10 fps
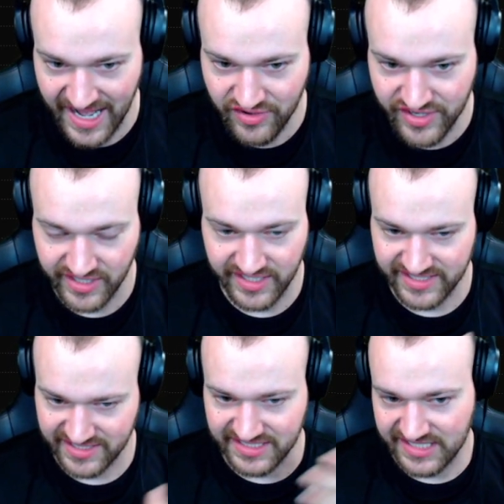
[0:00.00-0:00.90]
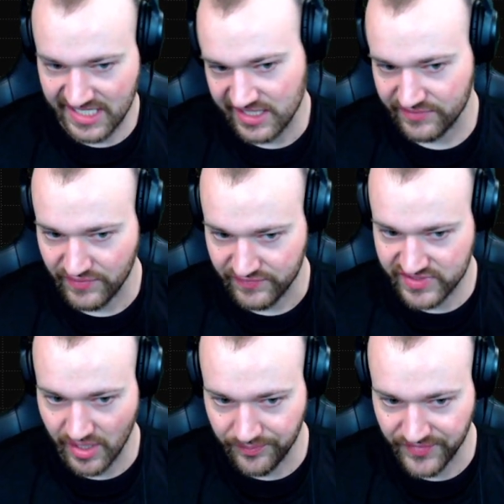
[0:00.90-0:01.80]
area is indicative of
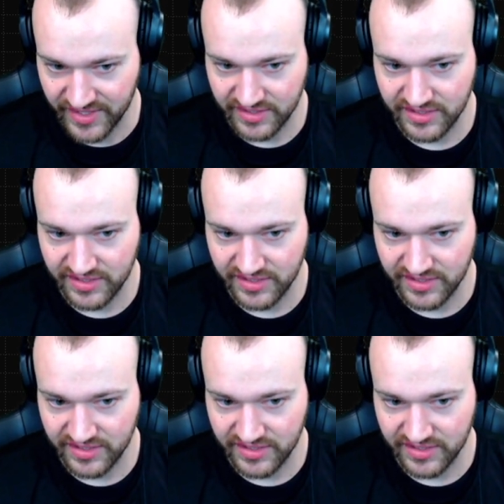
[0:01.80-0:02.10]
something.